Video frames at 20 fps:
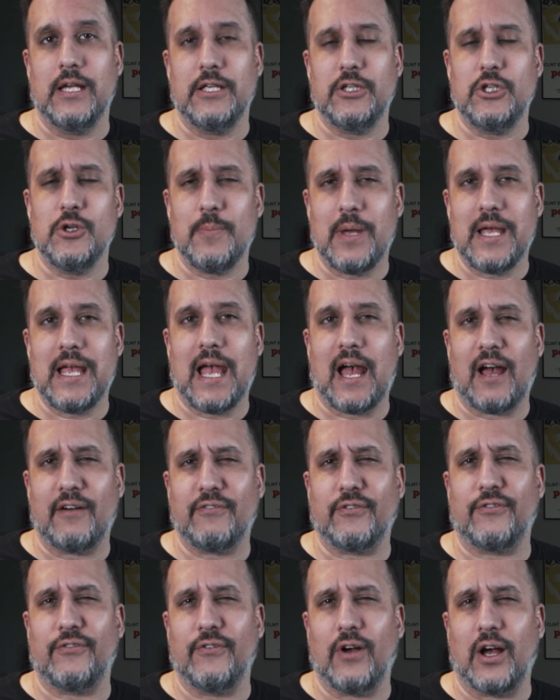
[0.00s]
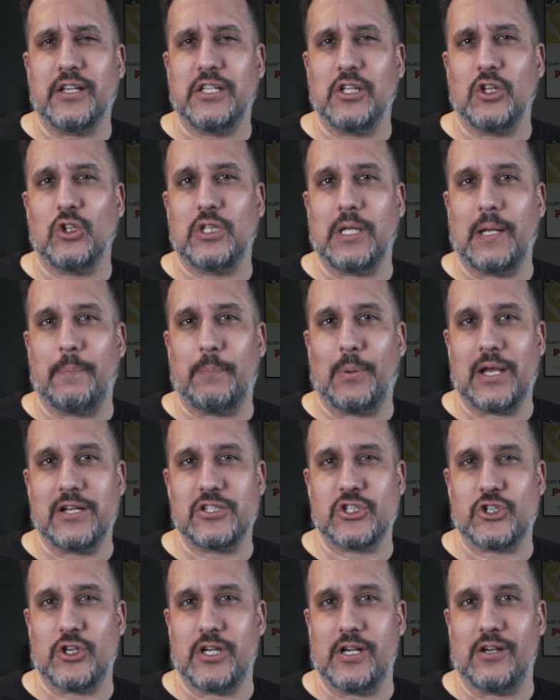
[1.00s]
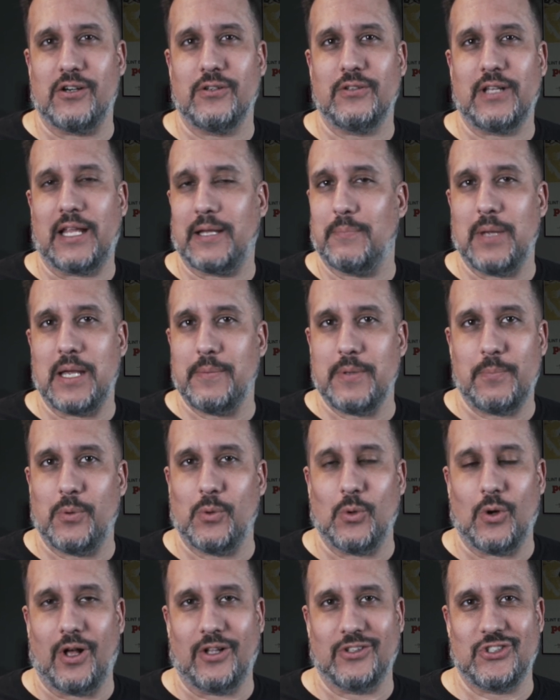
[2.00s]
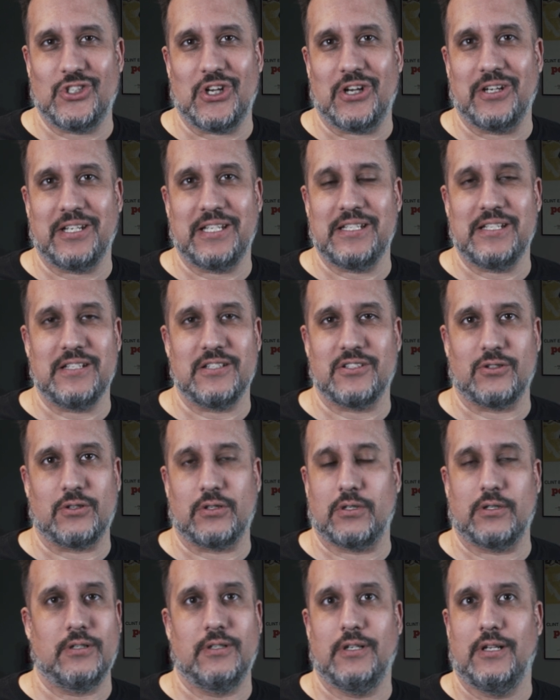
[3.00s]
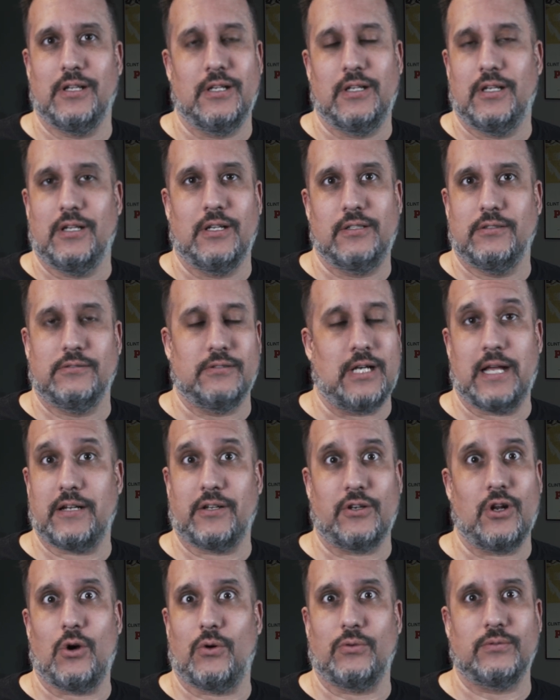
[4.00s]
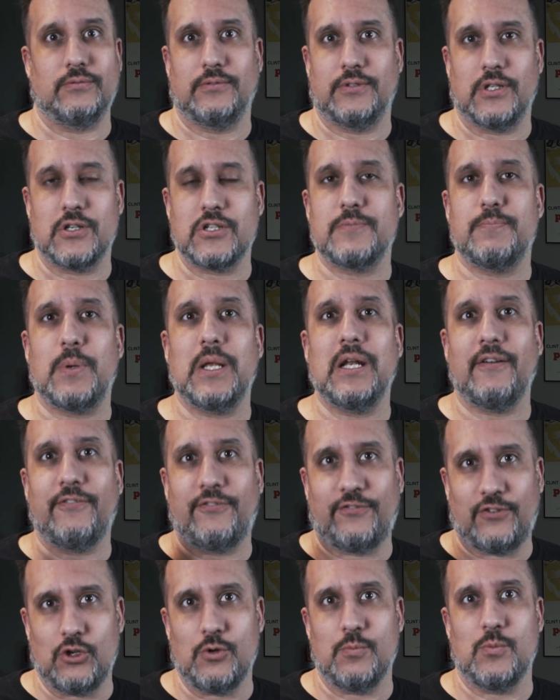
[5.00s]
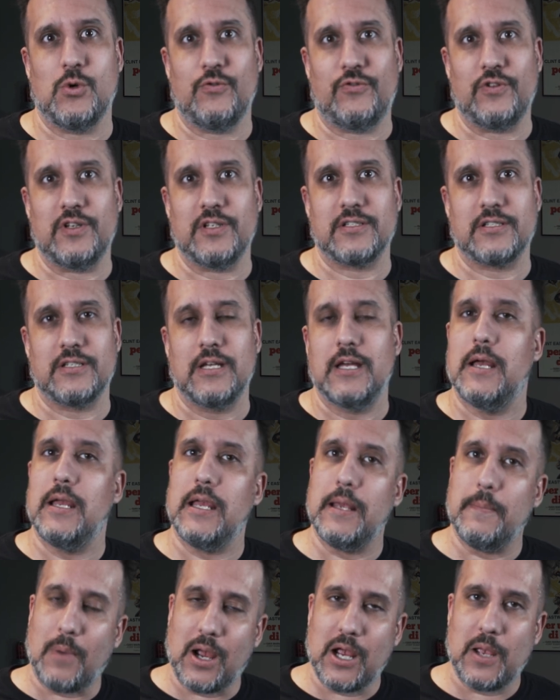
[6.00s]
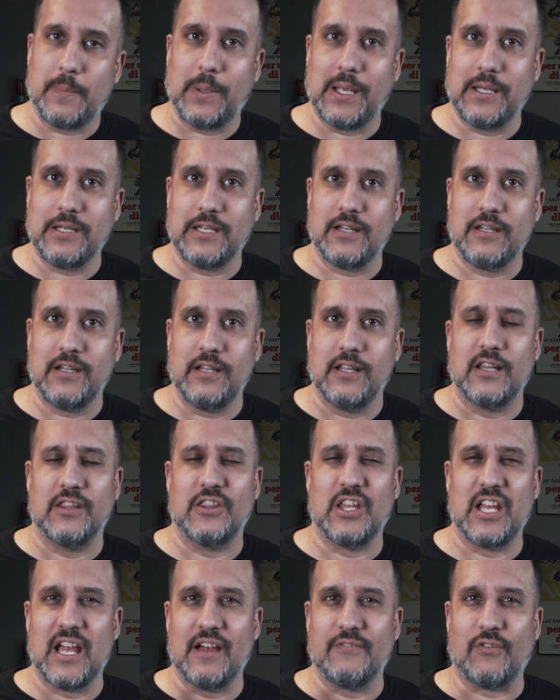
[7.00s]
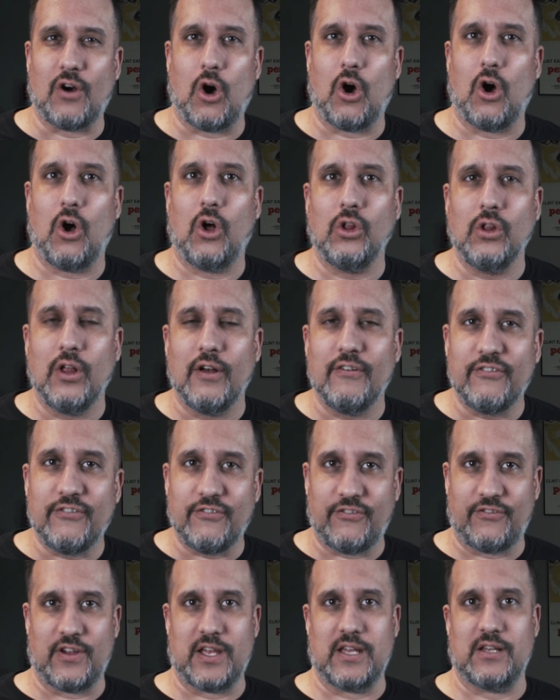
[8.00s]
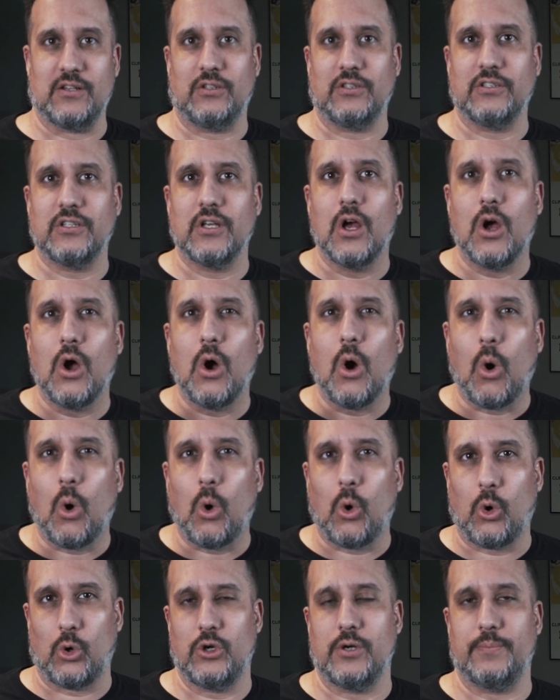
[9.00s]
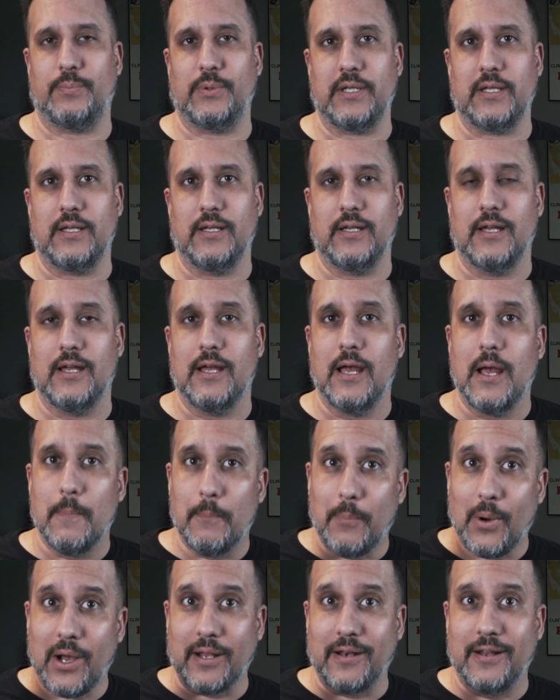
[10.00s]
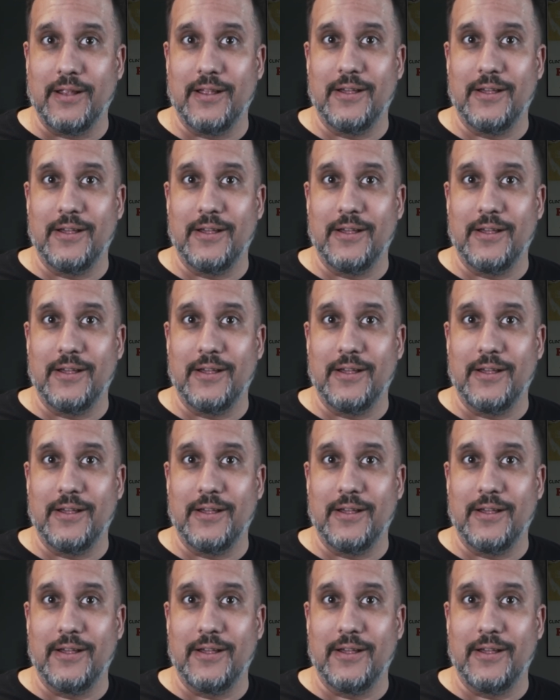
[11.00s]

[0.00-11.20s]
you may have a guilty pleasure here, like maybe Pool Hall Junkies or I don't know. There's been a few movies. In my opinion, they have all failed horribly. But